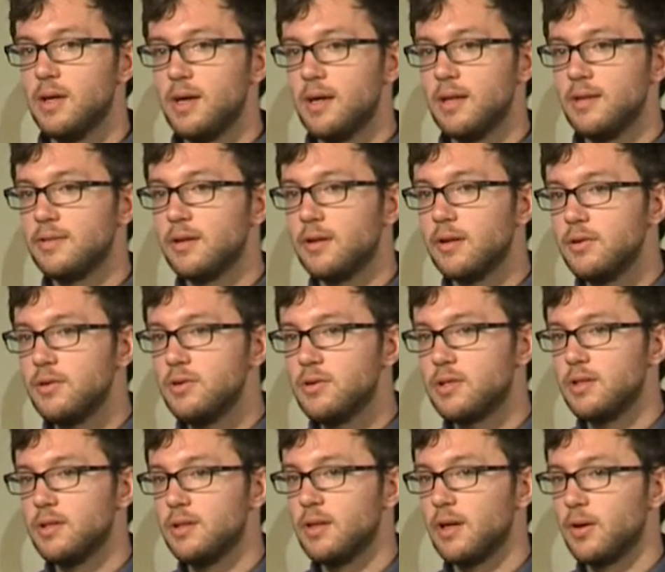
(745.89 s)
and
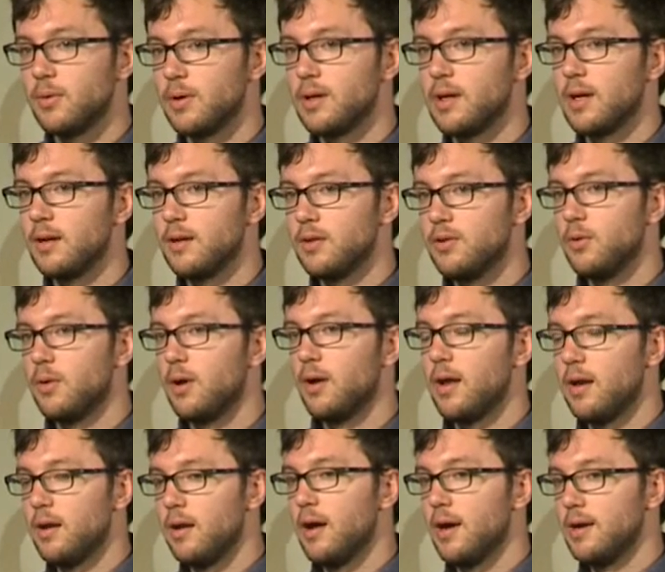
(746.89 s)
solution that we're getting to our
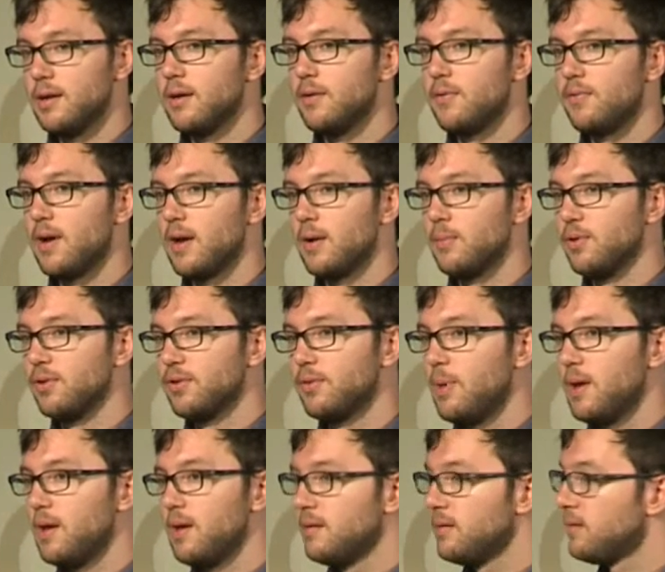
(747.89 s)
identifiable
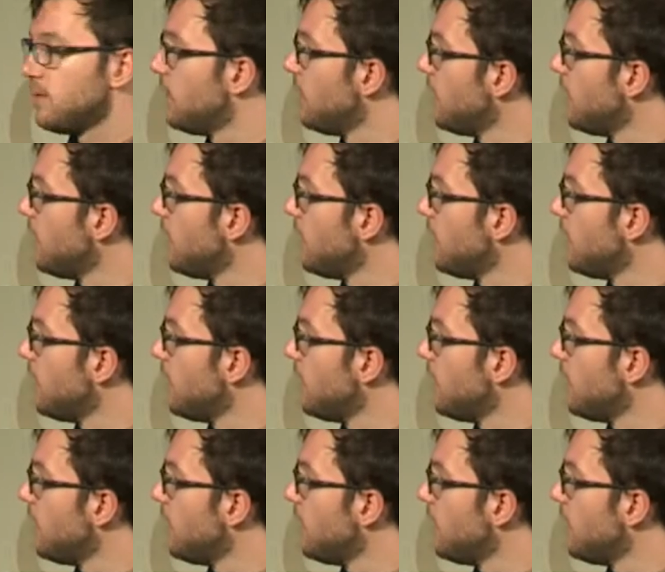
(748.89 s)
space